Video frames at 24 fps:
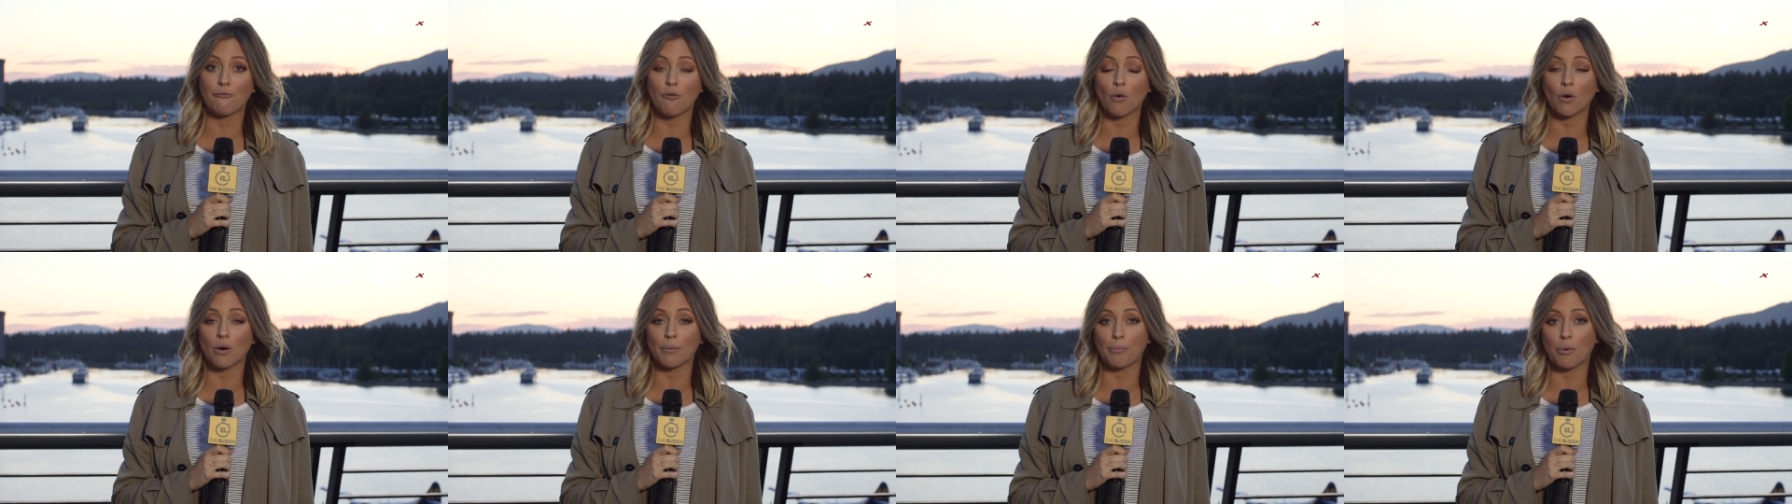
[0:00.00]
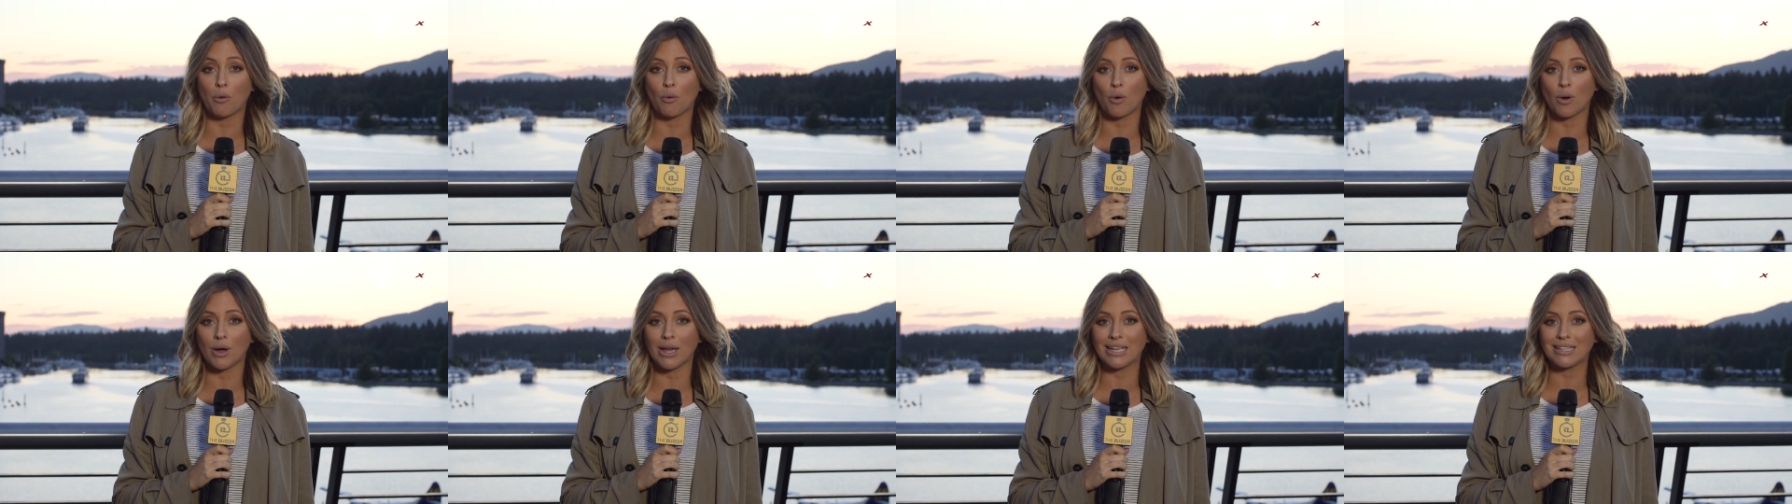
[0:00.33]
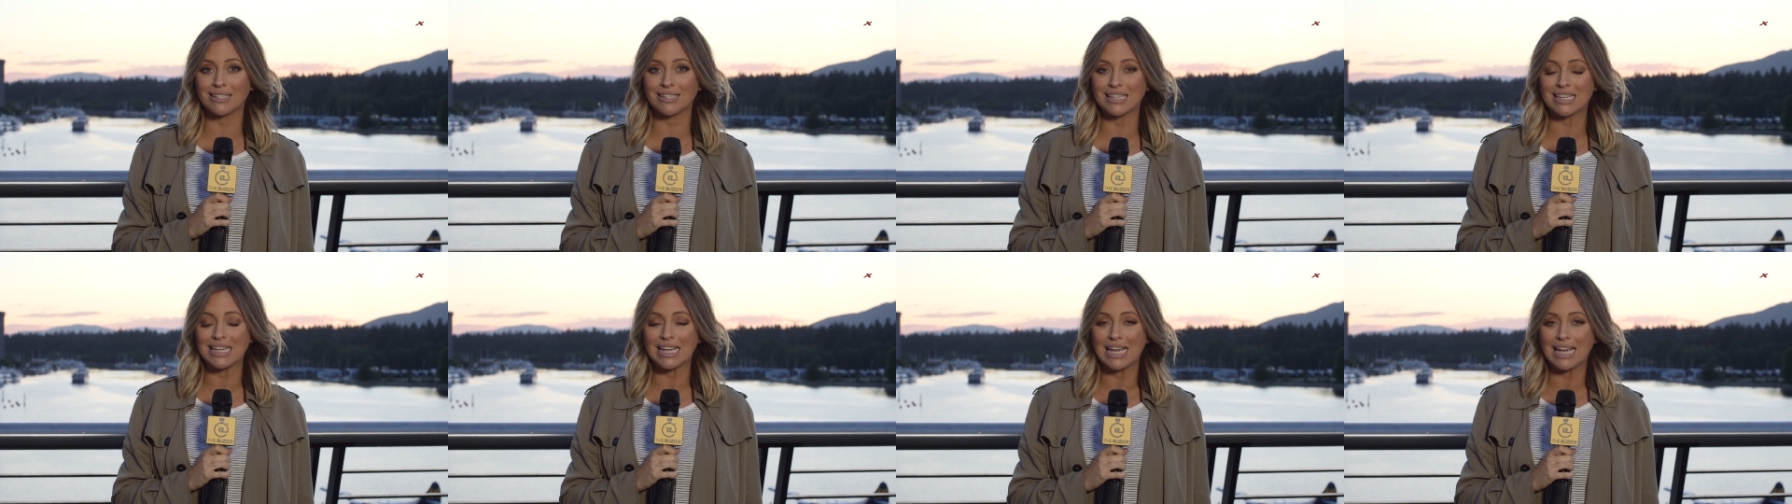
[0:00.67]
4
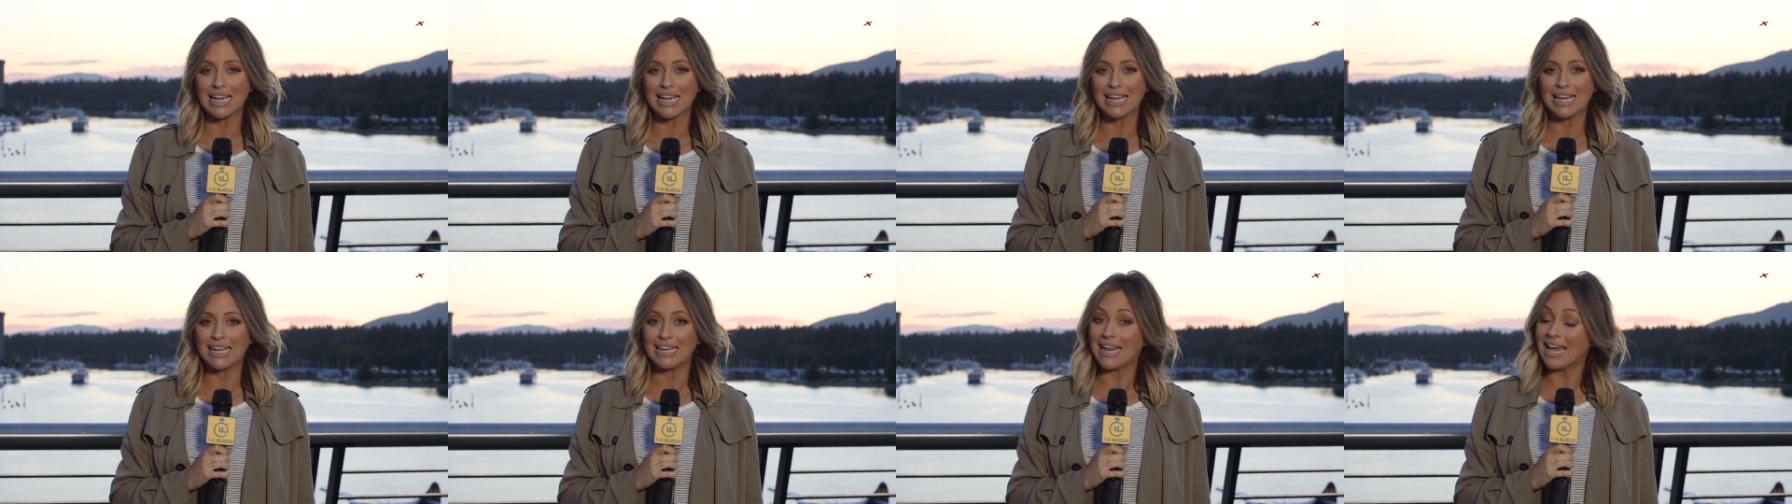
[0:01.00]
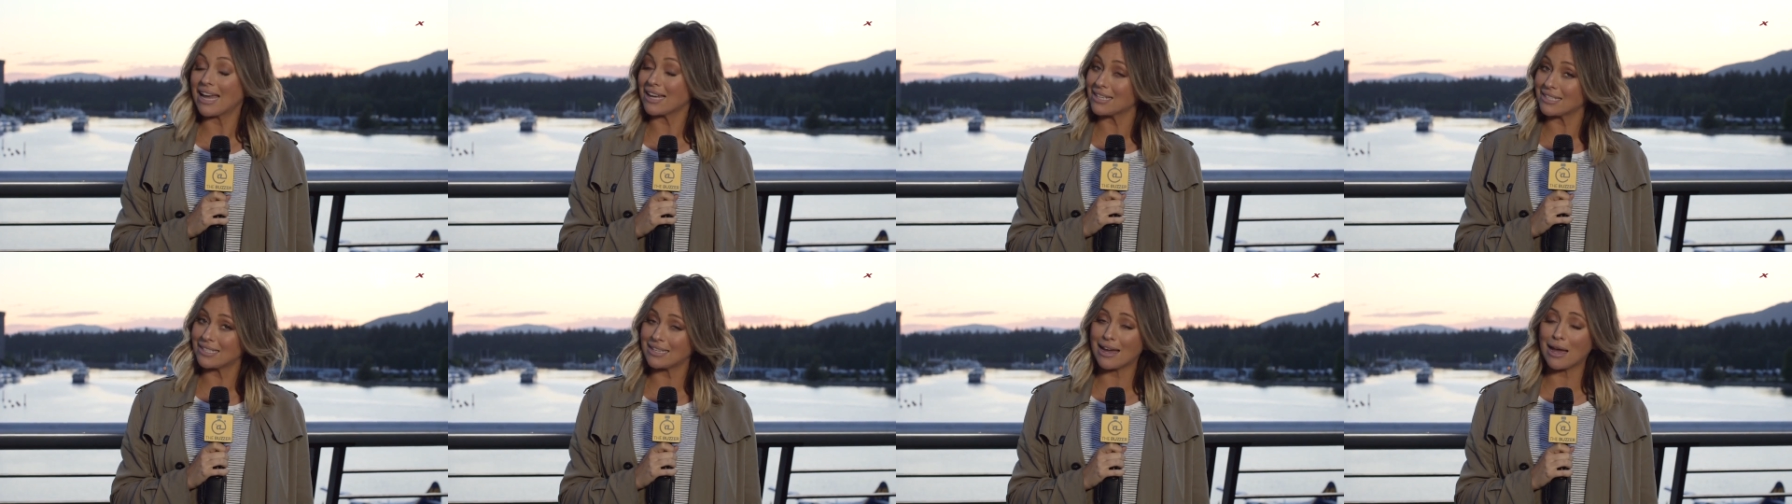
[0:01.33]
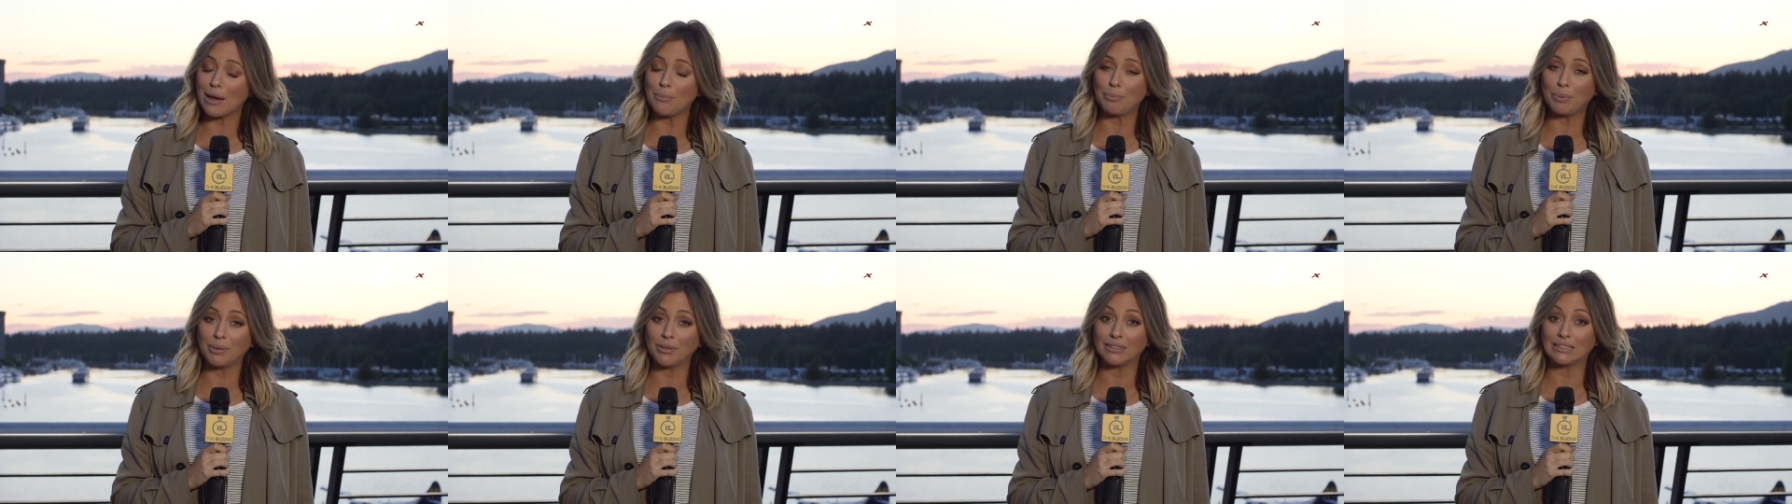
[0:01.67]
points. Next
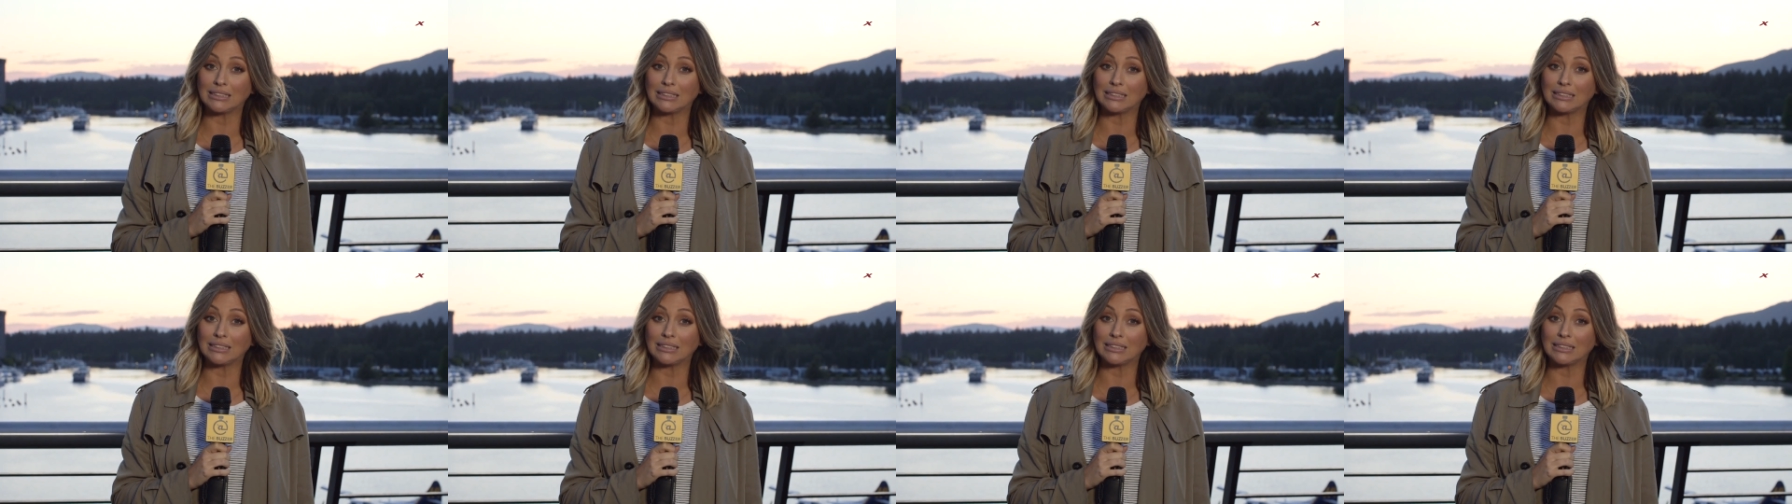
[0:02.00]
up,